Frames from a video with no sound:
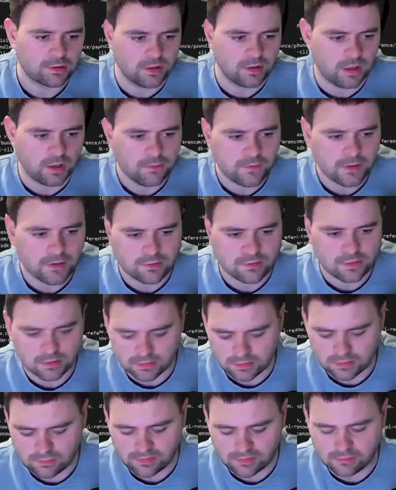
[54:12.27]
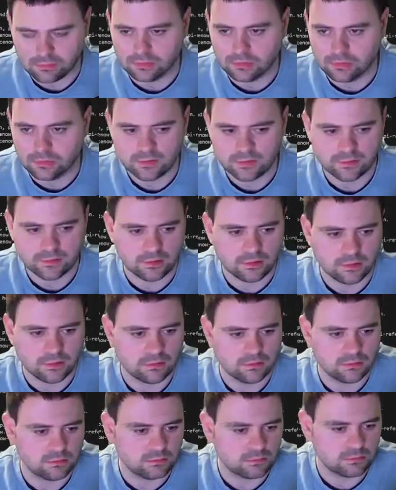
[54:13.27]
I don't think directory was important, so
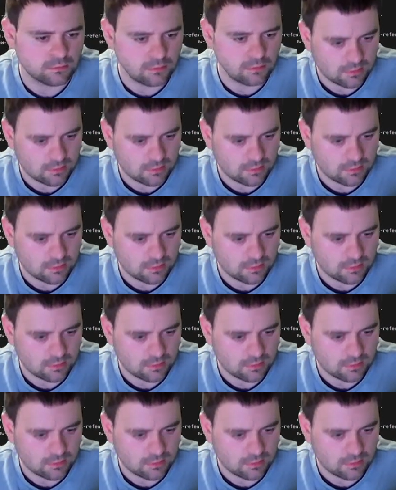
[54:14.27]
let's